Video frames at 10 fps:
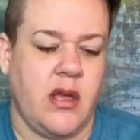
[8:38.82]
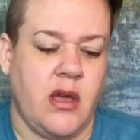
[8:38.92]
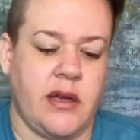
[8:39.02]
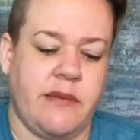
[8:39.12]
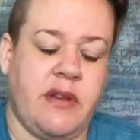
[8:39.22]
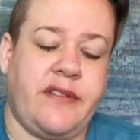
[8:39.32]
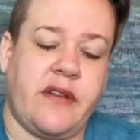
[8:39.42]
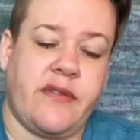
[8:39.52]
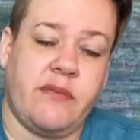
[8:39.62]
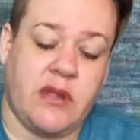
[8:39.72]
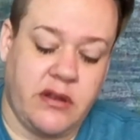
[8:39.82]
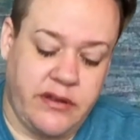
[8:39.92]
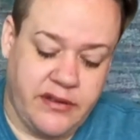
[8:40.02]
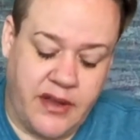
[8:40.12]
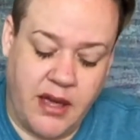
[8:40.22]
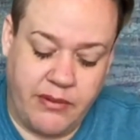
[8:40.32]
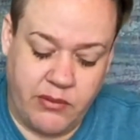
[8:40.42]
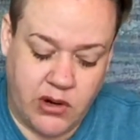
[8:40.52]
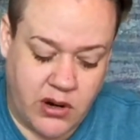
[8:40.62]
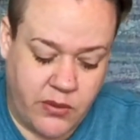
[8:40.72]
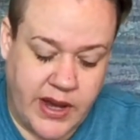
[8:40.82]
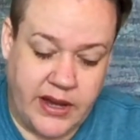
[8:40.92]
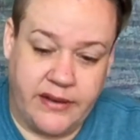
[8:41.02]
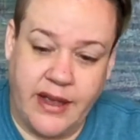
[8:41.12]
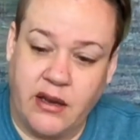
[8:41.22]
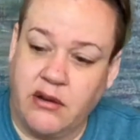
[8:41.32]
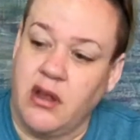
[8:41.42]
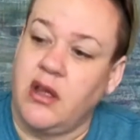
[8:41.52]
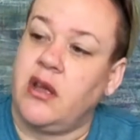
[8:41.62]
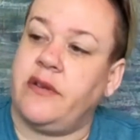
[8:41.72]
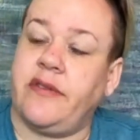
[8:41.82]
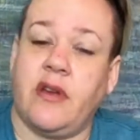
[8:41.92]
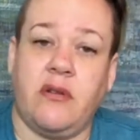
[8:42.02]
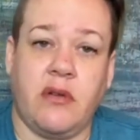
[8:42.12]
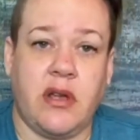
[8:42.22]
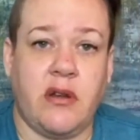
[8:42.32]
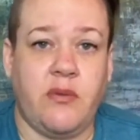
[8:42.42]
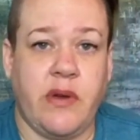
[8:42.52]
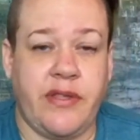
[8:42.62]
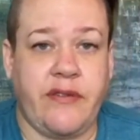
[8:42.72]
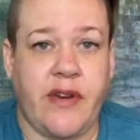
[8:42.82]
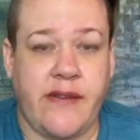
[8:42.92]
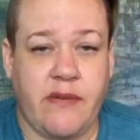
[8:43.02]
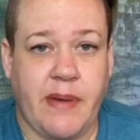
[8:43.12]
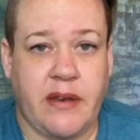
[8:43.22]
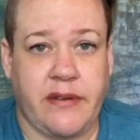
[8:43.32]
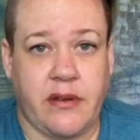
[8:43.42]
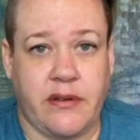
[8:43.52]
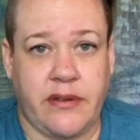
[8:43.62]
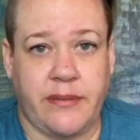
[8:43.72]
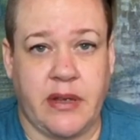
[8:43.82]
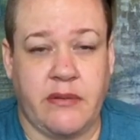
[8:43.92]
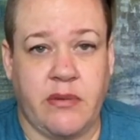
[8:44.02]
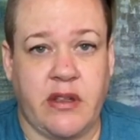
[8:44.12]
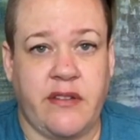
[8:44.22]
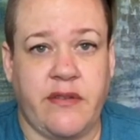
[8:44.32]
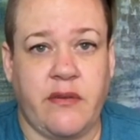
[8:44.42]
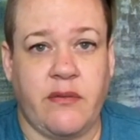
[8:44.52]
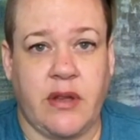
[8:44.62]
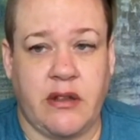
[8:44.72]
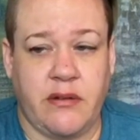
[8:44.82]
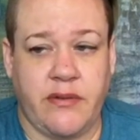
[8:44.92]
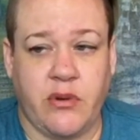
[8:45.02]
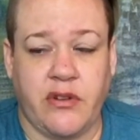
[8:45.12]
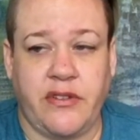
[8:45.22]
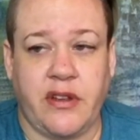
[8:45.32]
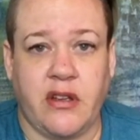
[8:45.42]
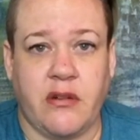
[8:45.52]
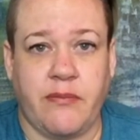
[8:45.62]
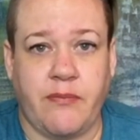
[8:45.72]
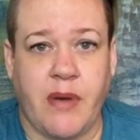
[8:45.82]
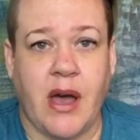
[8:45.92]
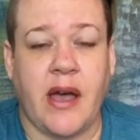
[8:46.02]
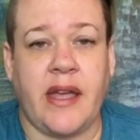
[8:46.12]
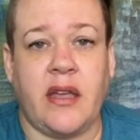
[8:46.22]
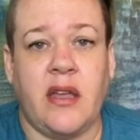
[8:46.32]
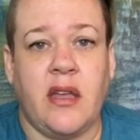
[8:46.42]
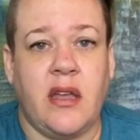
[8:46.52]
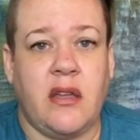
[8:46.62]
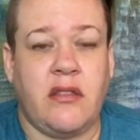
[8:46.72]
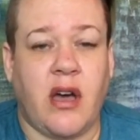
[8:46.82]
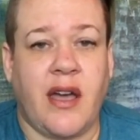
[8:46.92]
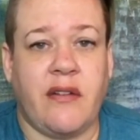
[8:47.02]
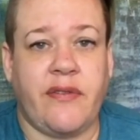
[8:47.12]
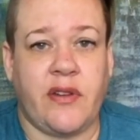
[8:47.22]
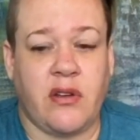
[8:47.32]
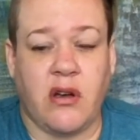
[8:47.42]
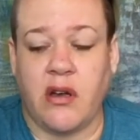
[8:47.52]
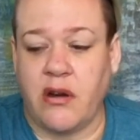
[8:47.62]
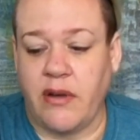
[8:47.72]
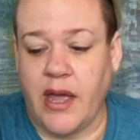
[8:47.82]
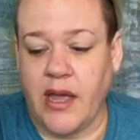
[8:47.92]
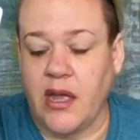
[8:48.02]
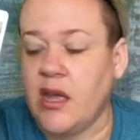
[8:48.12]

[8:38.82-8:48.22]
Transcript: Okay, I'm going to start from the top and work our way down. So, with the Five of Pentacles, it's being reinforced here by the Hierophant card, okay?